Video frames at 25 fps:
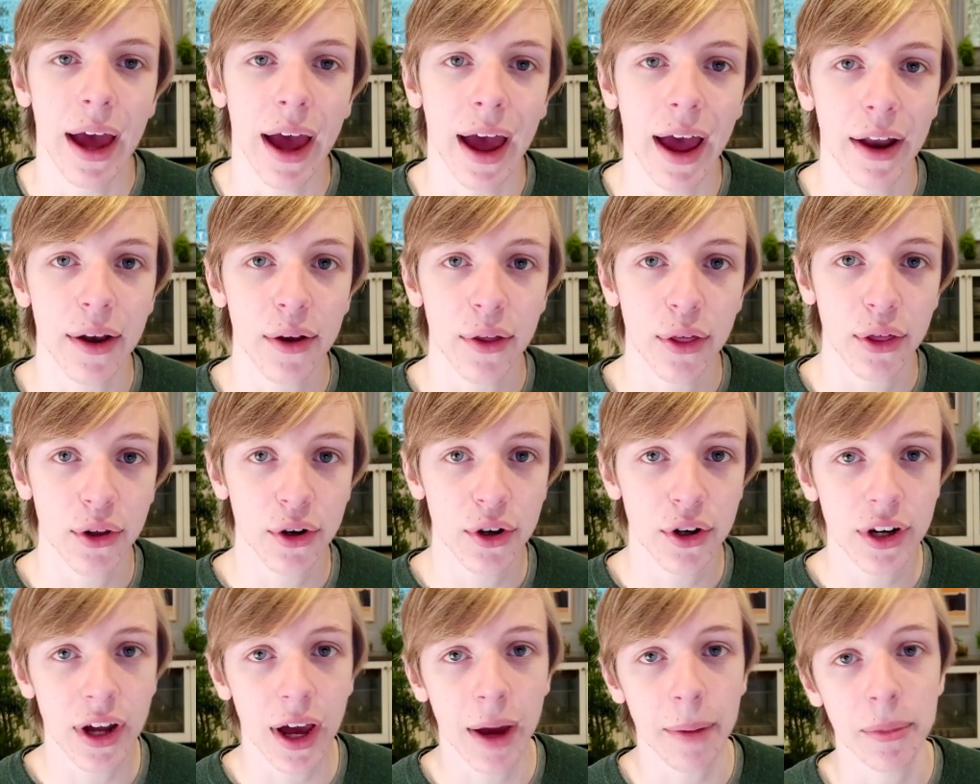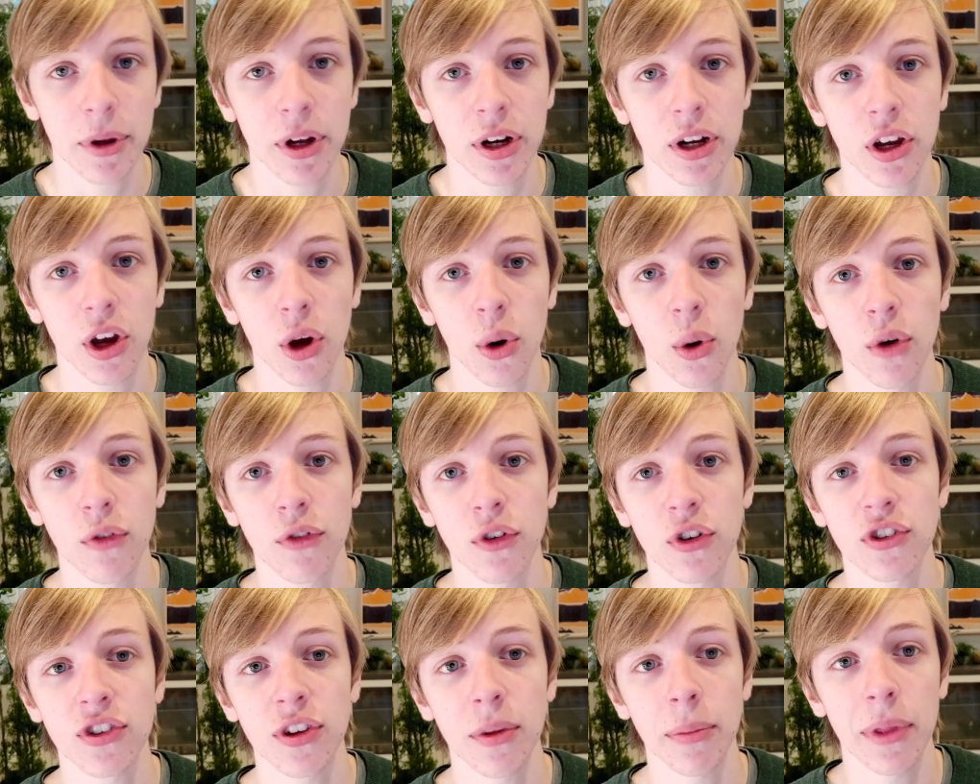And third, I'm going to go
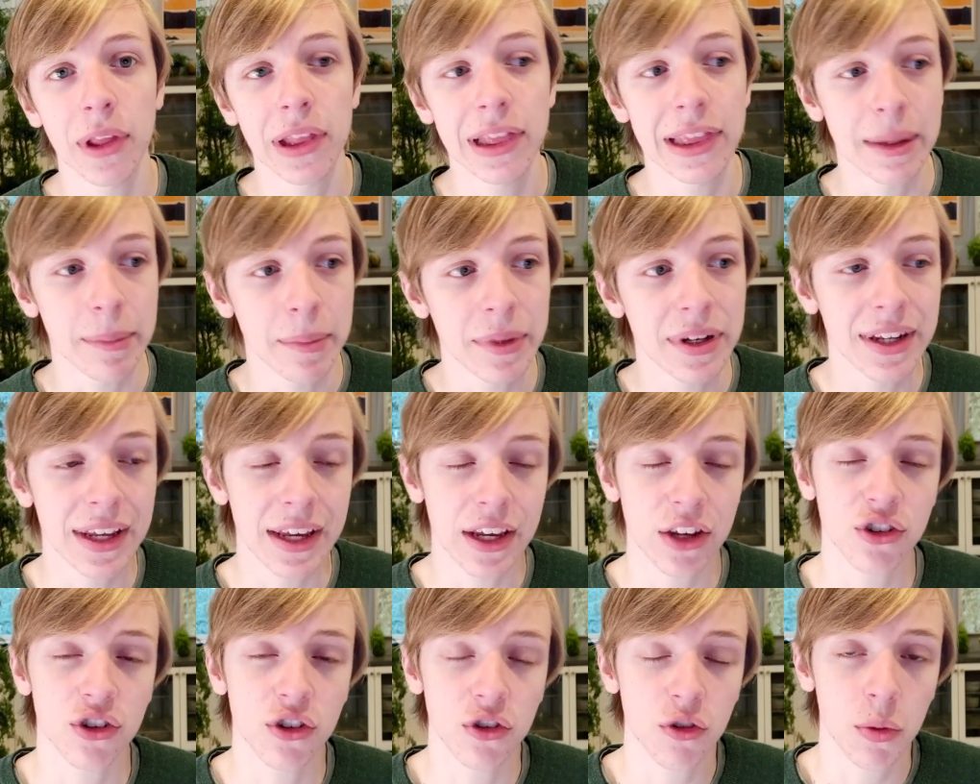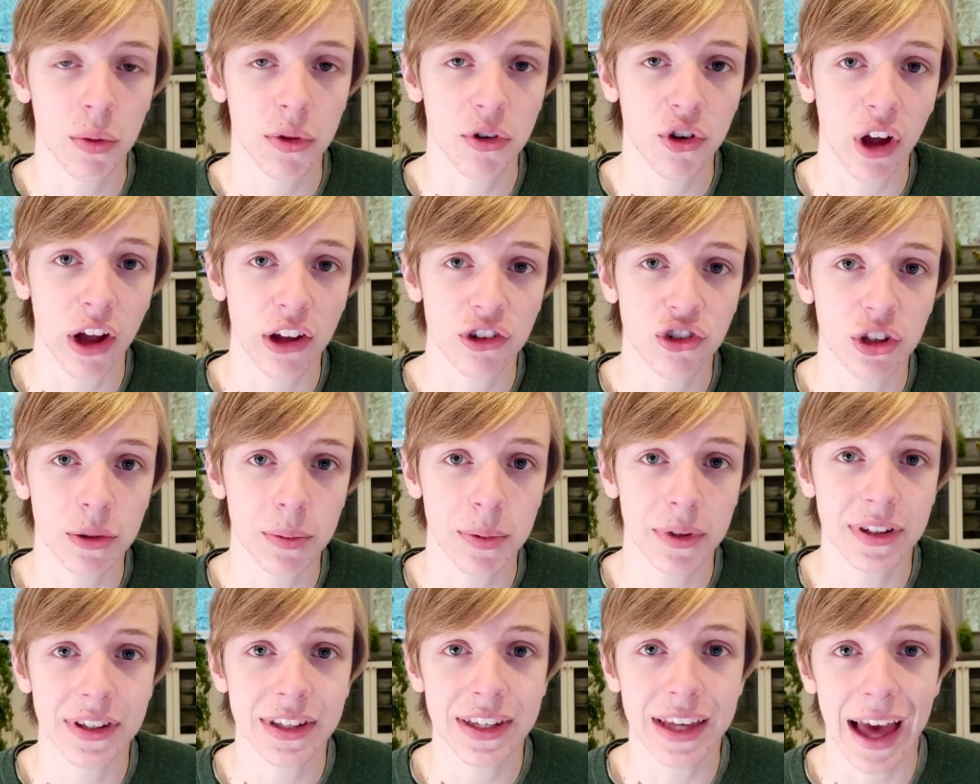over some of the limitations with
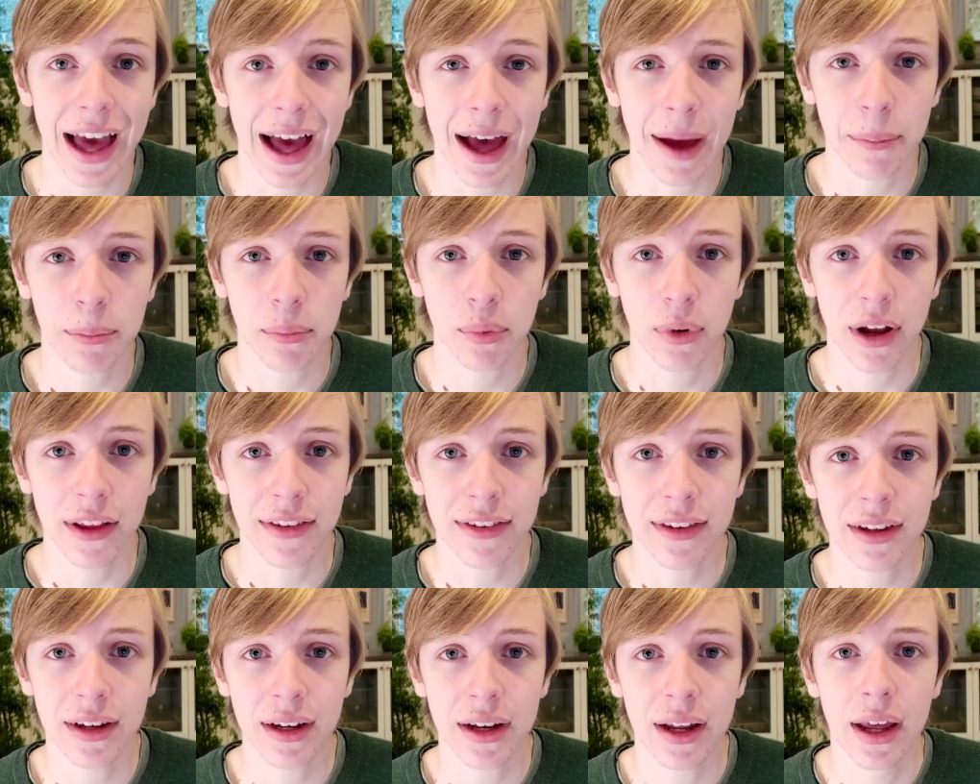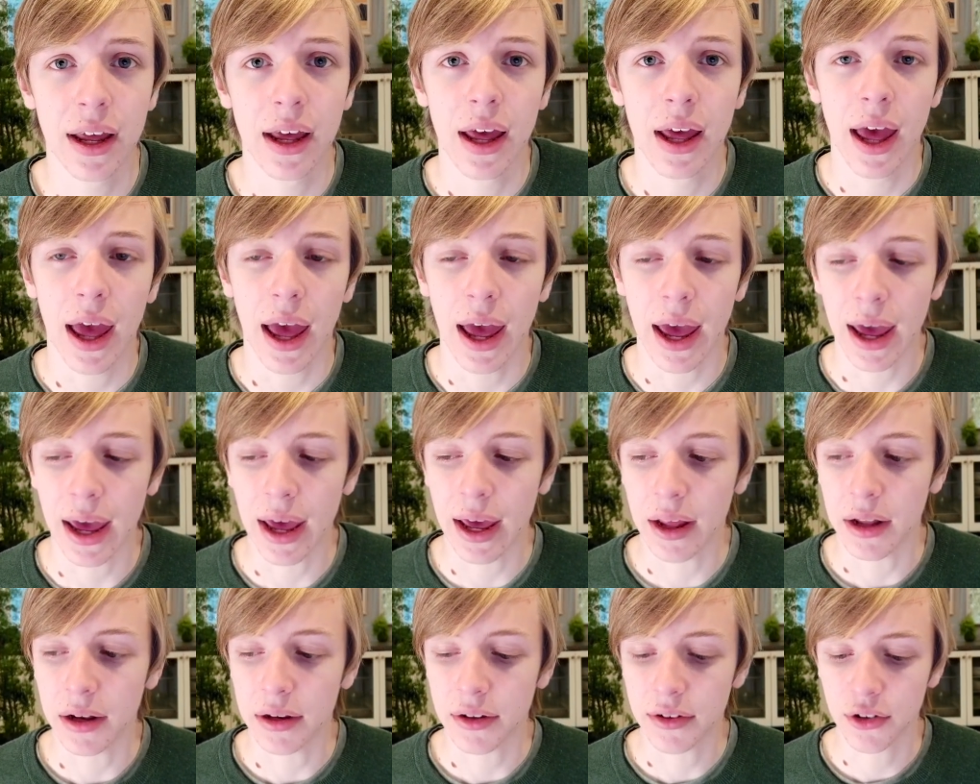ChatGPT at present
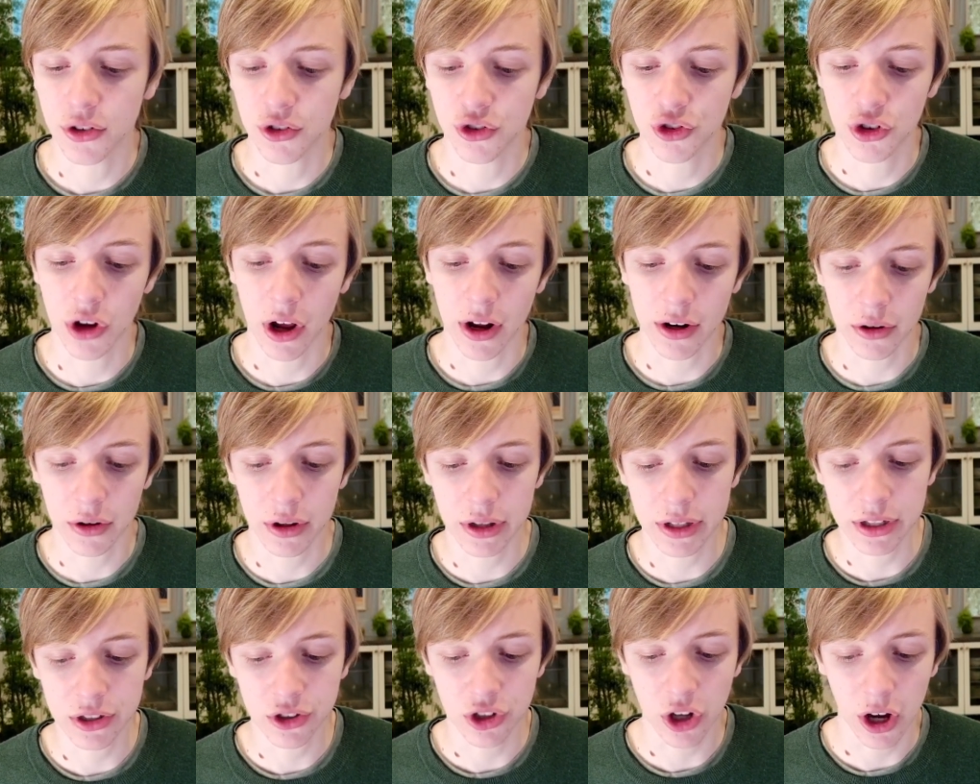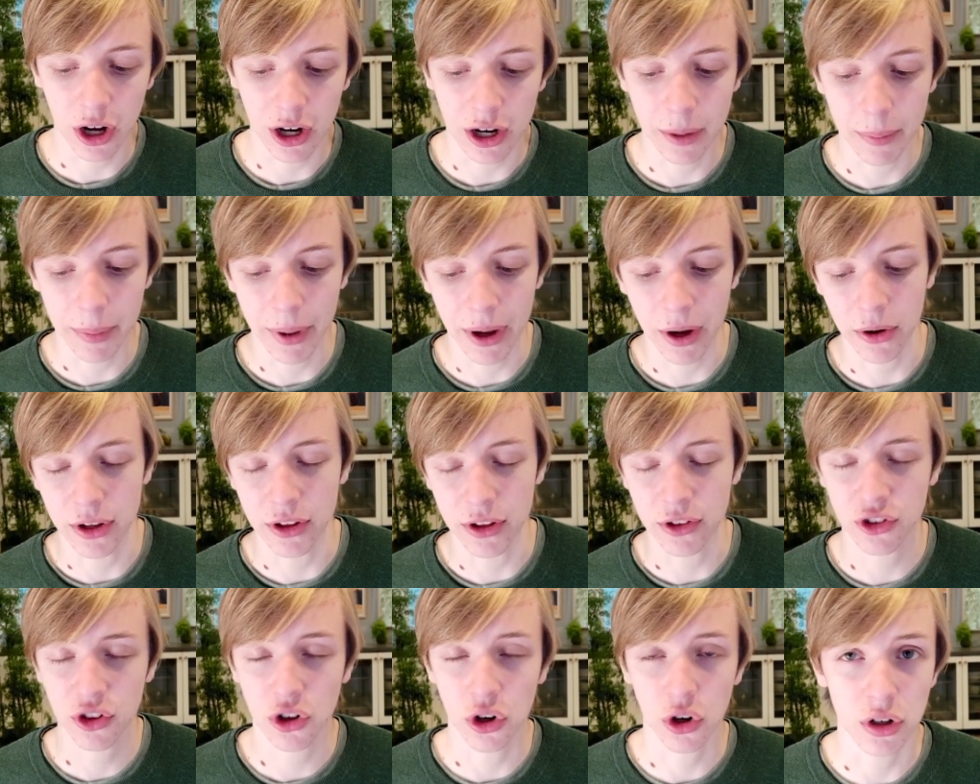and generally talk about
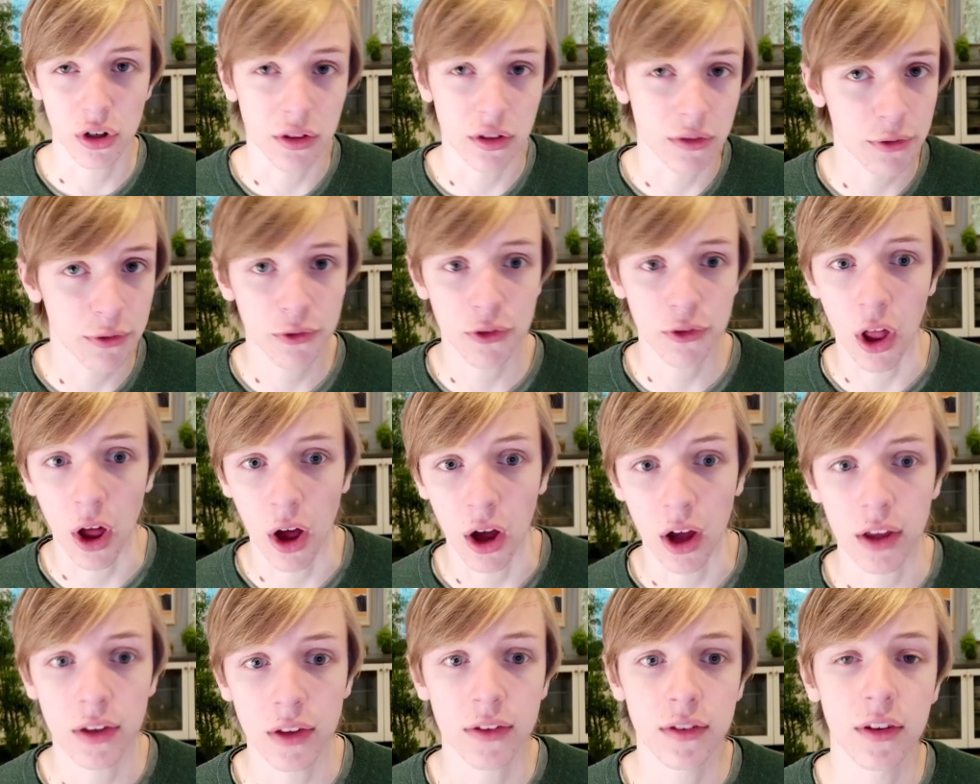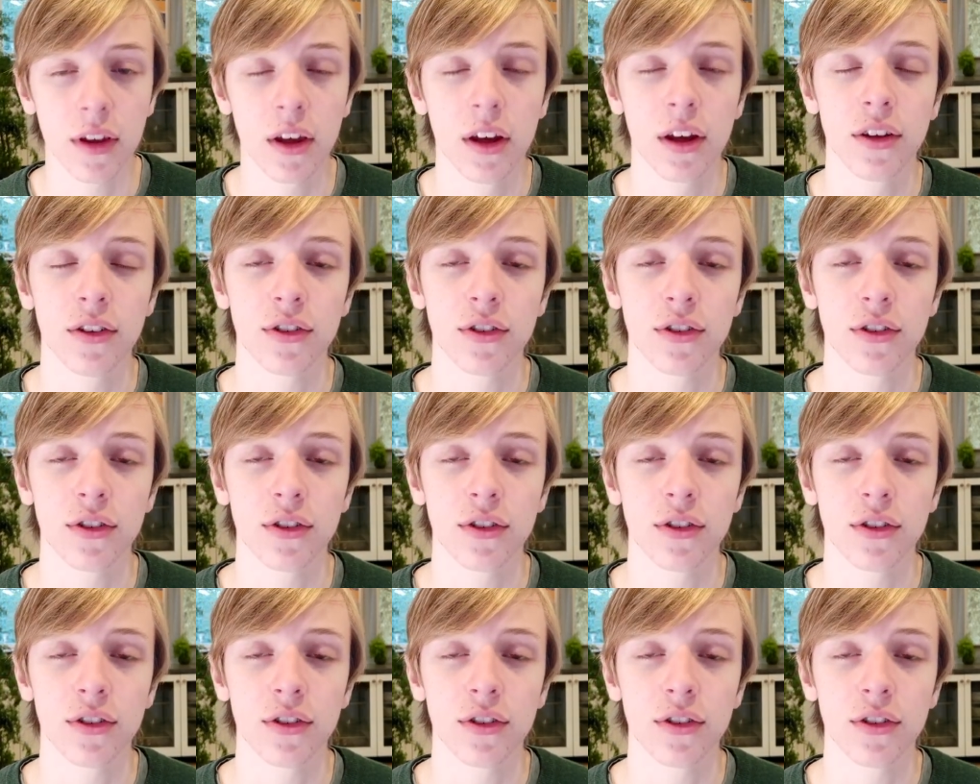its current flaws.